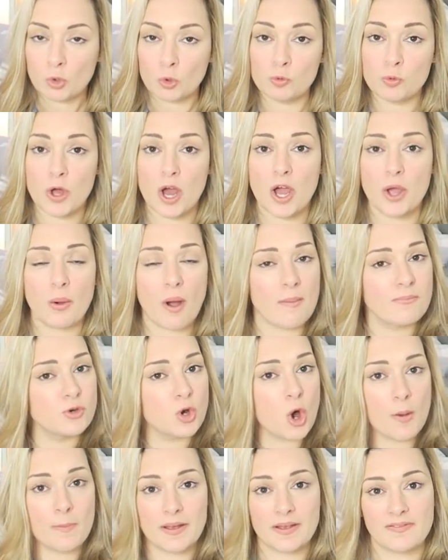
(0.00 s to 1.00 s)
Although
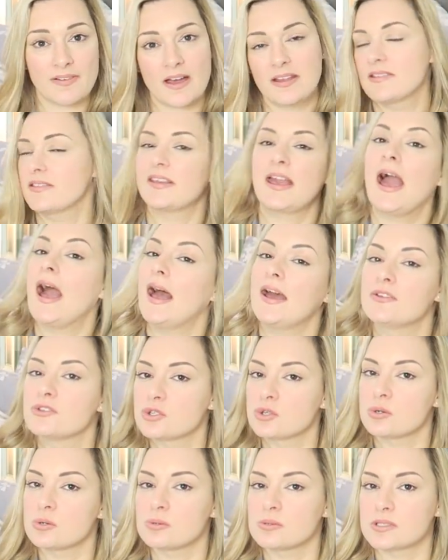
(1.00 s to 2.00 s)
I'm not a big fan of the
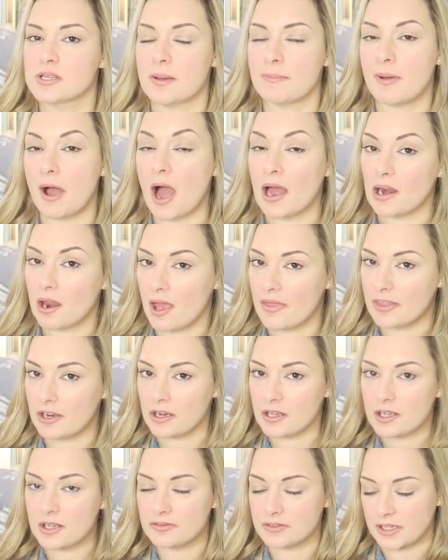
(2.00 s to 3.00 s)
candles, but I like the
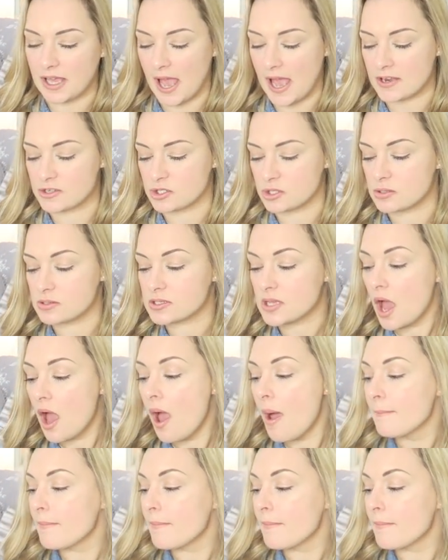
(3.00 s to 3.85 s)
look of the candles.